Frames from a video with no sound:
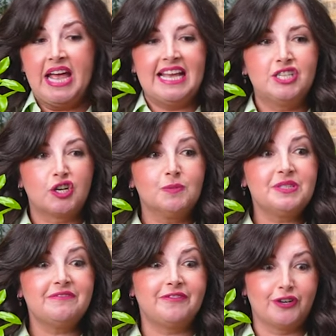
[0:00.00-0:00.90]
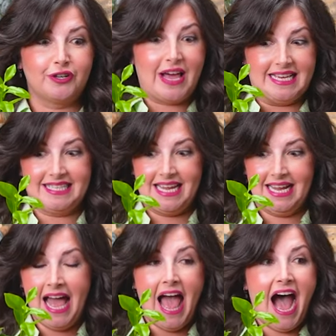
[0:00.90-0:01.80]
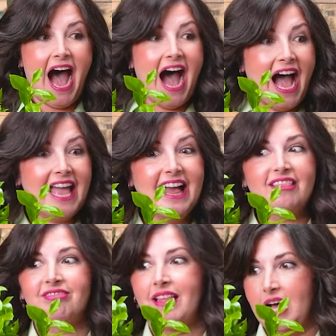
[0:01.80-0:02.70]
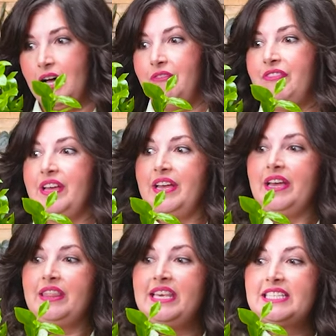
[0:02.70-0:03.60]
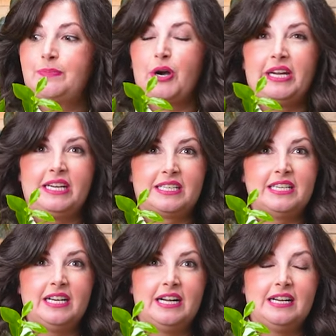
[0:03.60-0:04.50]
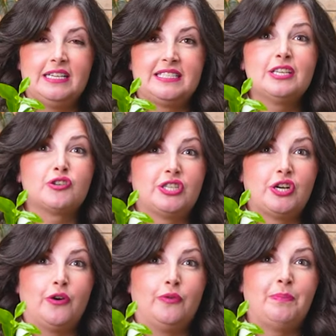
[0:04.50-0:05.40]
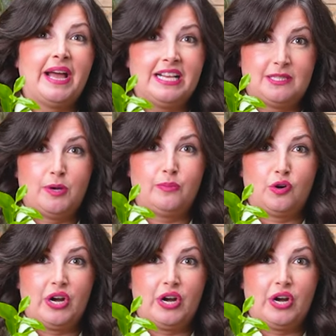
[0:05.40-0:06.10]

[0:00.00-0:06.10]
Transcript: In terms of fertilizing, I love this product, uh, Citrus Tone by Espoma